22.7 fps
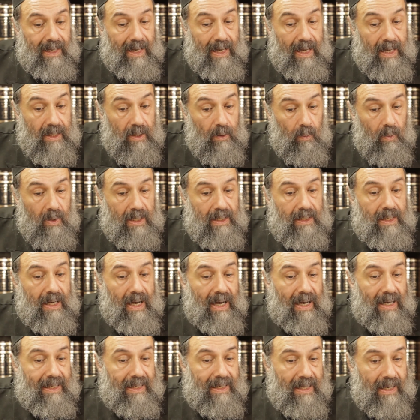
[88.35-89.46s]
Anyway,
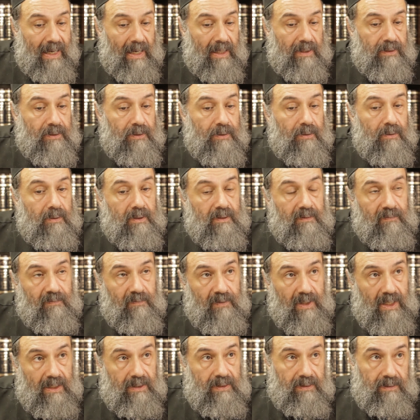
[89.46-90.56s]
I had to
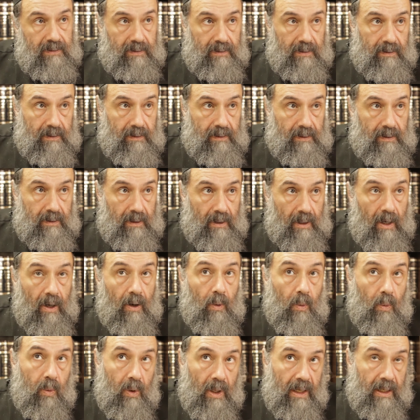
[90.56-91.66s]
invent a
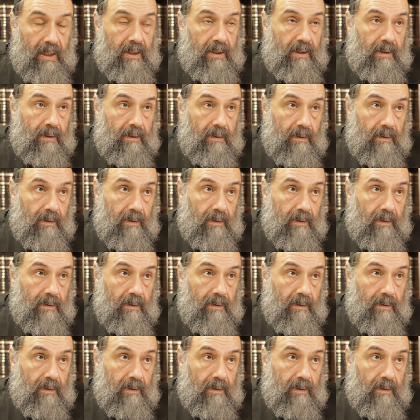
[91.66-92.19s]
way